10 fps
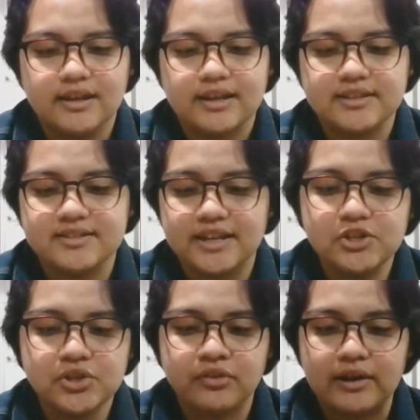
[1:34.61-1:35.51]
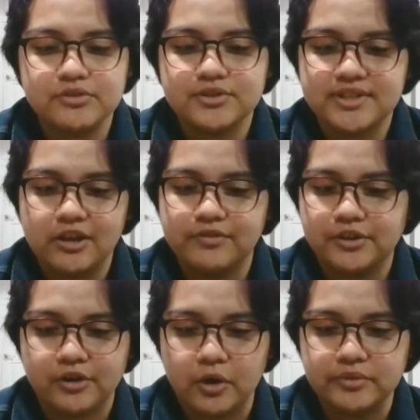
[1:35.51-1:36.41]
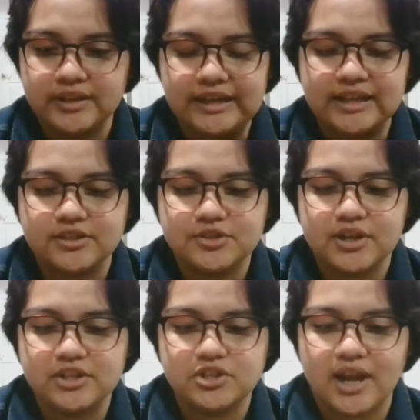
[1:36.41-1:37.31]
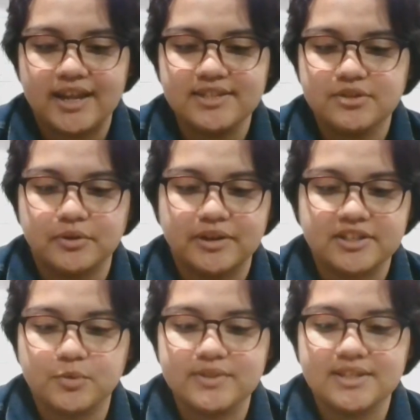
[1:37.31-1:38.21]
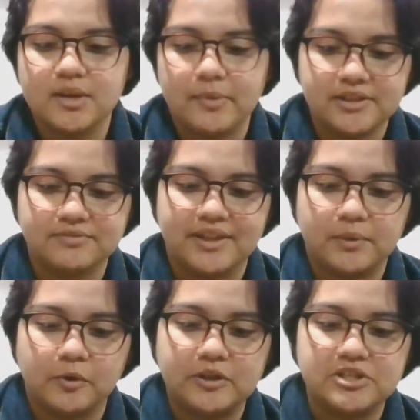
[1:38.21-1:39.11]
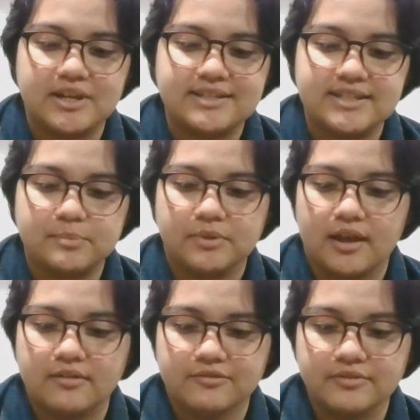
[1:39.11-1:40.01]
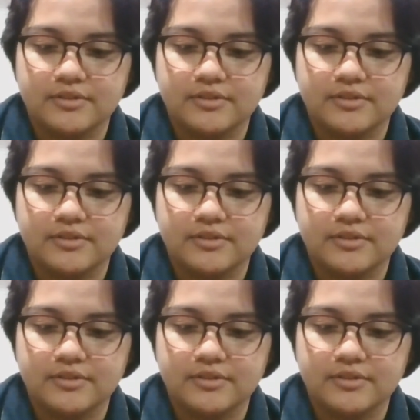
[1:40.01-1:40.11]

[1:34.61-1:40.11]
Instead, she grounds herself in her own lineage and shines through an exquisite command of language and deep love.